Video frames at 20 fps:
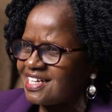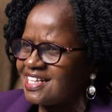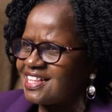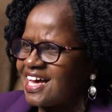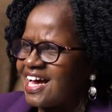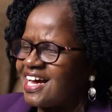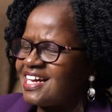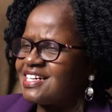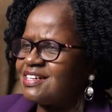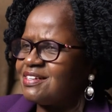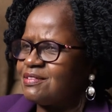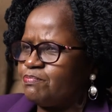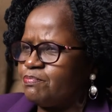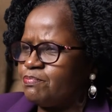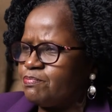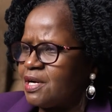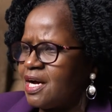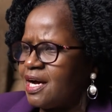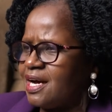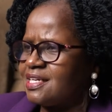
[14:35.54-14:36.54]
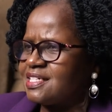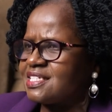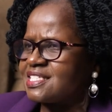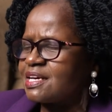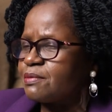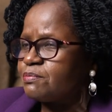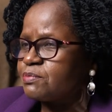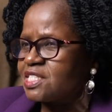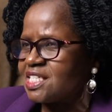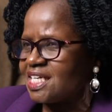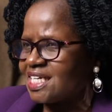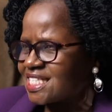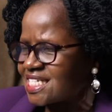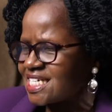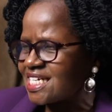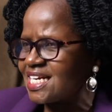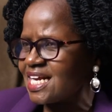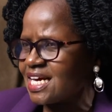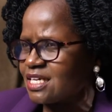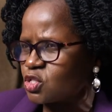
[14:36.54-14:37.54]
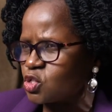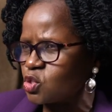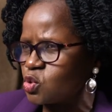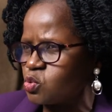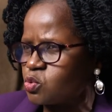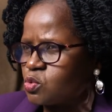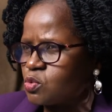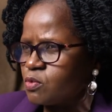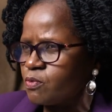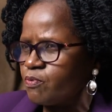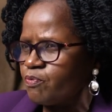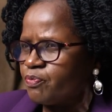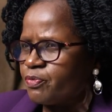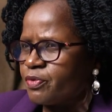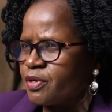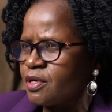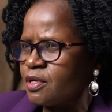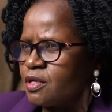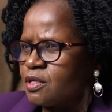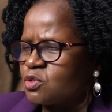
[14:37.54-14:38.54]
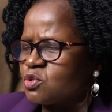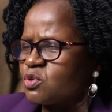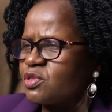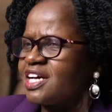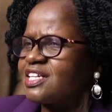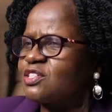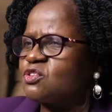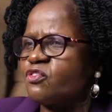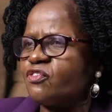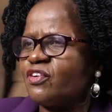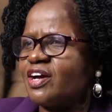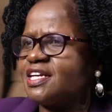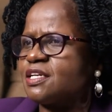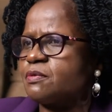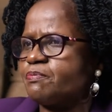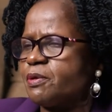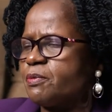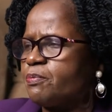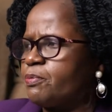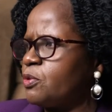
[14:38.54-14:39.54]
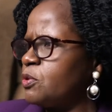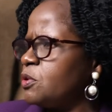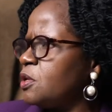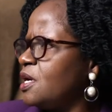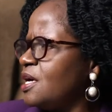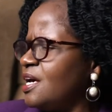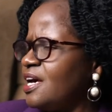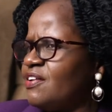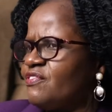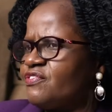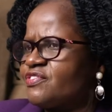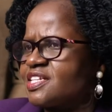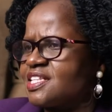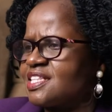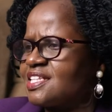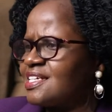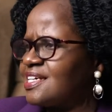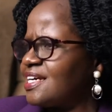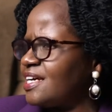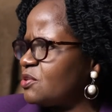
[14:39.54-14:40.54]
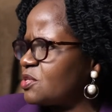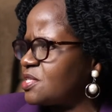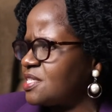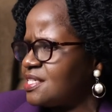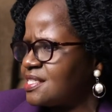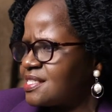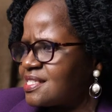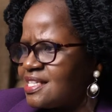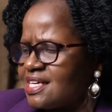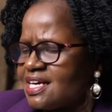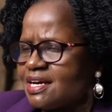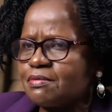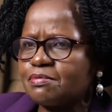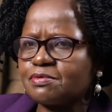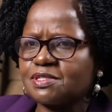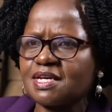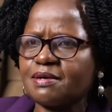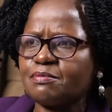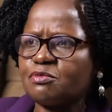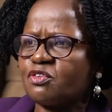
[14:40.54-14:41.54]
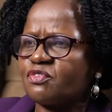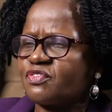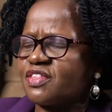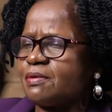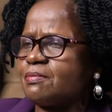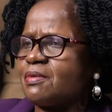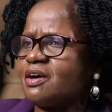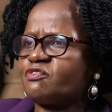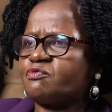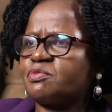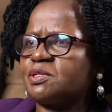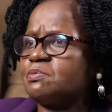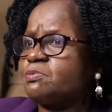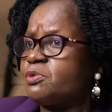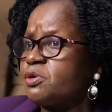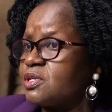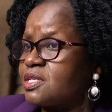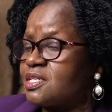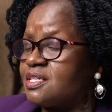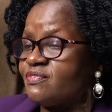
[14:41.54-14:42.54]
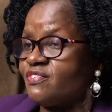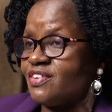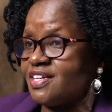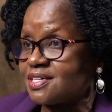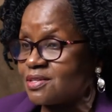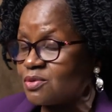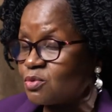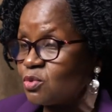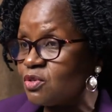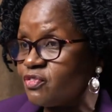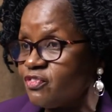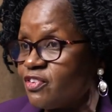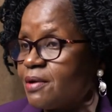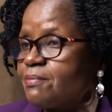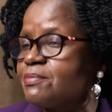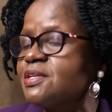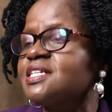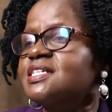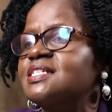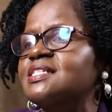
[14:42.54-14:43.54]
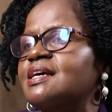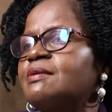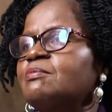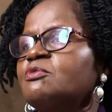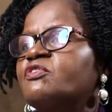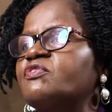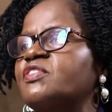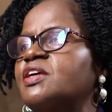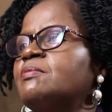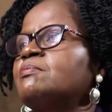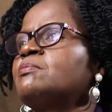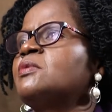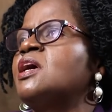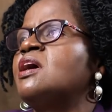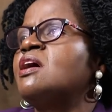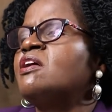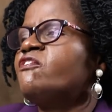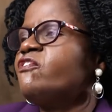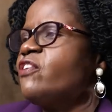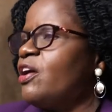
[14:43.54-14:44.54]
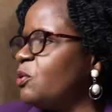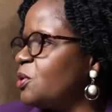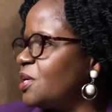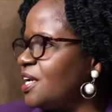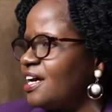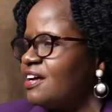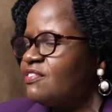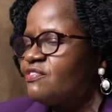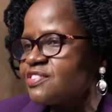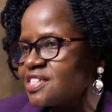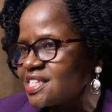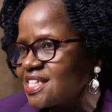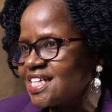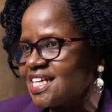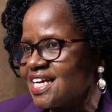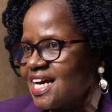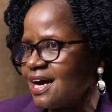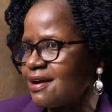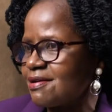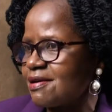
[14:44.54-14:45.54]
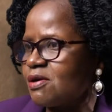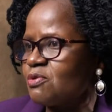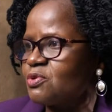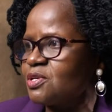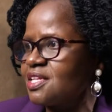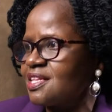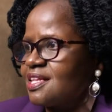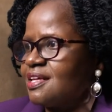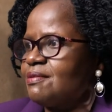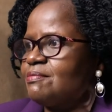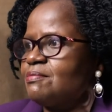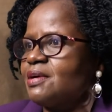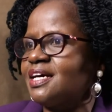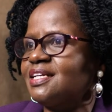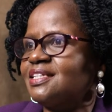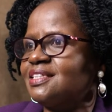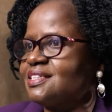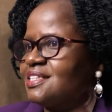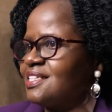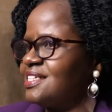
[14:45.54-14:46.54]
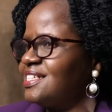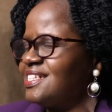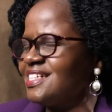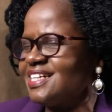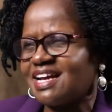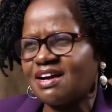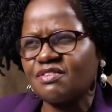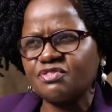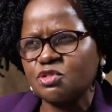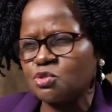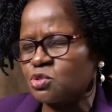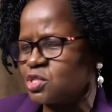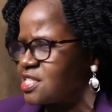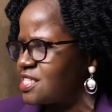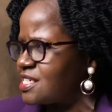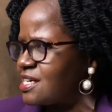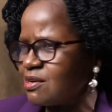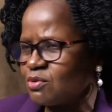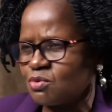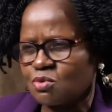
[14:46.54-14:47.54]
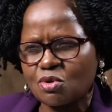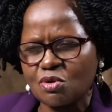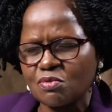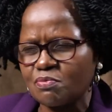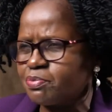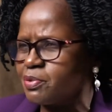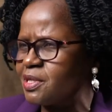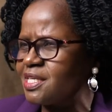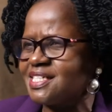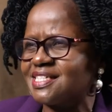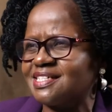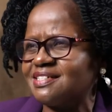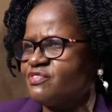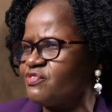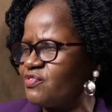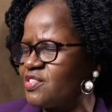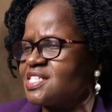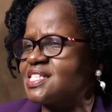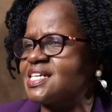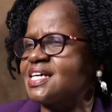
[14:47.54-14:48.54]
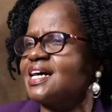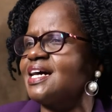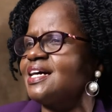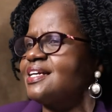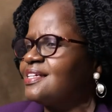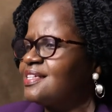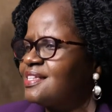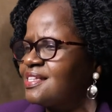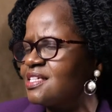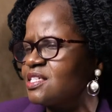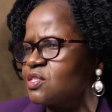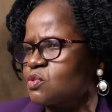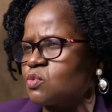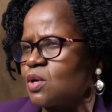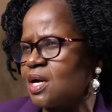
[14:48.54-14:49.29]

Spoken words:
death had subjected us to So that you find people, everything else is there. Some of them have been born in very good families. Some of them found everything around them and they didn't have to struggle completely physically in this